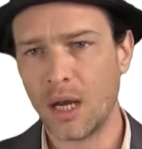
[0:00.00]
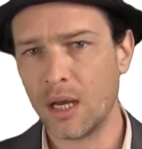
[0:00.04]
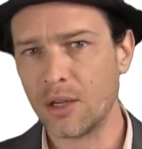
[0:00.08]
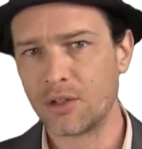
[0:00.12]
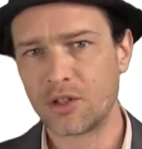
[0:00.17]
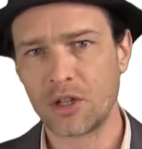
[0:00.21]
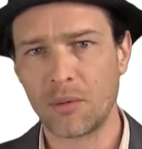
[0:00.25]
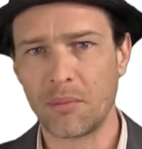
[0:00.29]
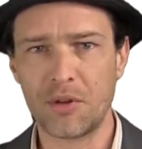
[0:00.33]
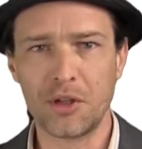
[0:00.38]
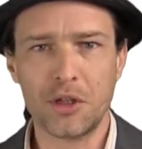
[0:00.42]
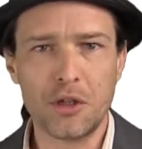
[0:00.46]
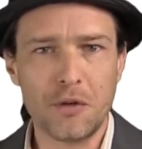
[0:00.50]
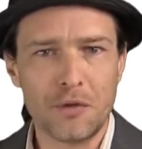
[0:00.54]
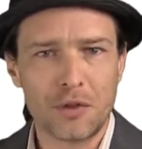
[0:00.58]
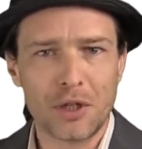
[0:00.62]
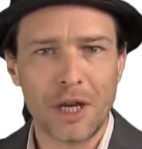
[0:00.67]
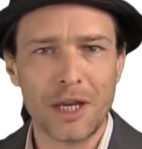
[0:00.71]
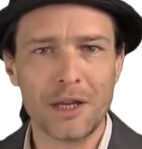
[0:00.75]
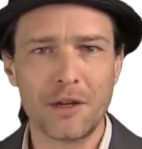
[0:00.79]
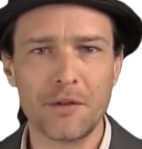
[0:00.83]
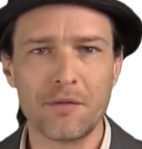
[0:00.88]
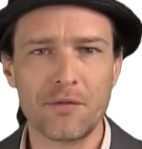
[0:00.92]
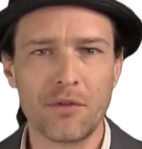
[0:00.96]
something you've
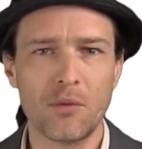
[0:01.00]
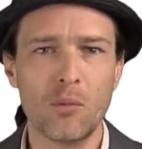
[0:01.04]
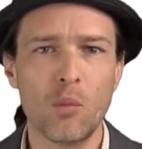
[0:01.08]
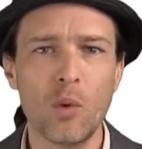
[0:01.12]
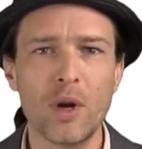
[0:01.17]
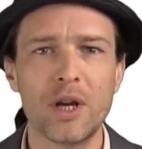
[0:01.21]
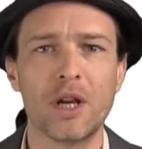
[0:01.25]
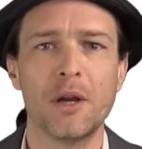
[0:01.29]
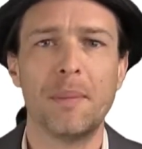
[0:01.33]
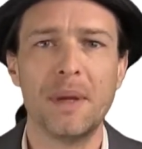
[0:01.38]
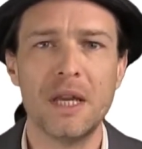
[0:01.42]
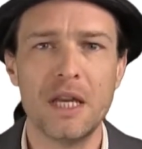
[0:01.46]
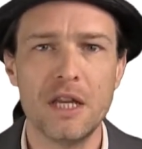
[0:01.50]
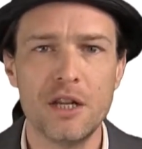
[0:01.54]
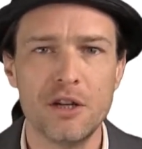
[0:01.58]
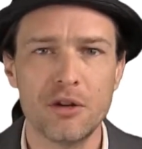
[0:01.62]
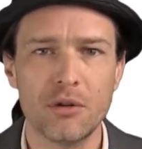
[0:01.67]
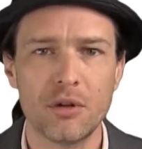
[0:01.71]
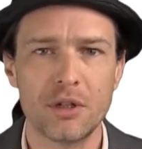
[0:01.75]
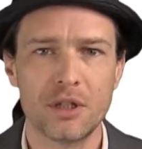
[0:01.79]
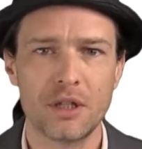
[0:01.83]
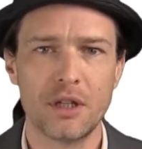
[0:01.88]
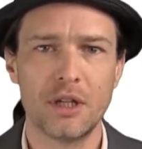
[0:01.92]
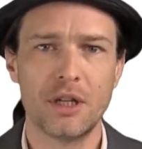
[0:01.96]
taken from
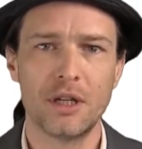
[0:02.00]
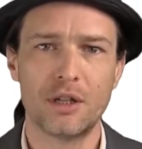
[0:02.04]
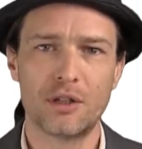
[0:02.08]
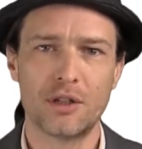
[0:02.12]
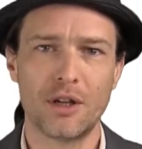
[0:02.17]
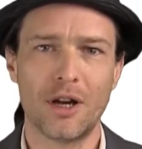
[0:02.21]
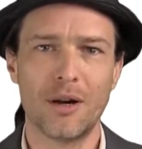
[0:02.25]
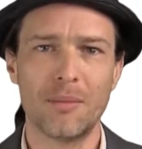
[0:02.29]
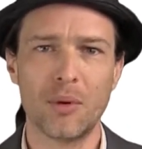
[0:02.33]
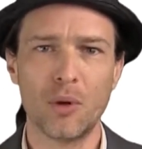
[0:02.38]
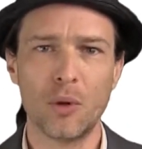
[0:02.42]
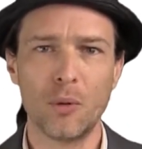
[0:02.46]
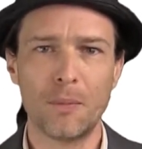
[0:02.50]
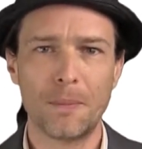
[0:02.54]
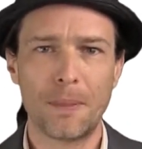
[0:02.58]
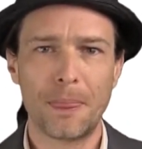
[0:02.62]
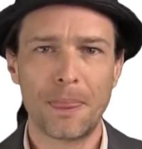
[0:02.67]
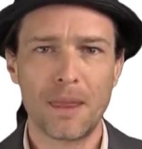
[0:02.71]
Wikipedia as an example.